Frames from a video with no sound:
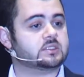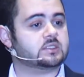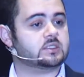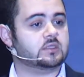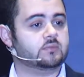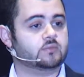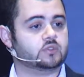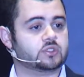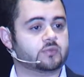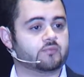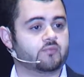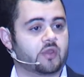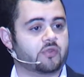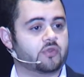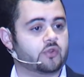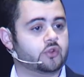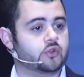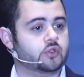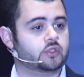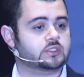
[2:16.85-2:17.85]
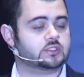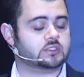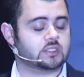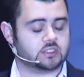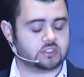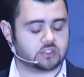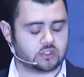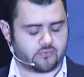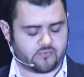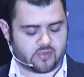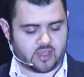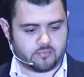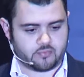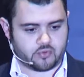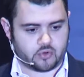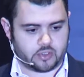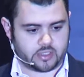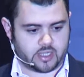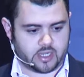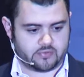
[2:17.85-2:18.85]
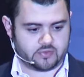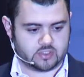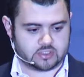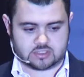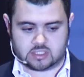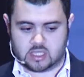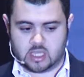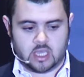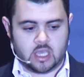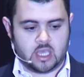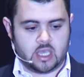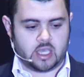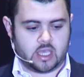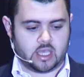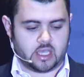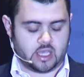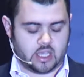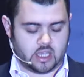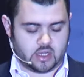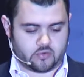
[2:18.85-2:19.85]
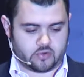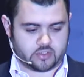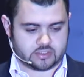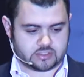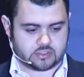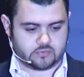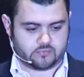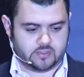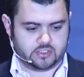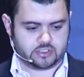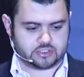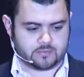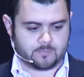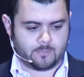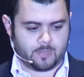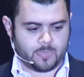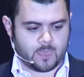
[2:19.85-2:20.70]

the Muslim Brotherhood, 6th of April, and others uh, across the region.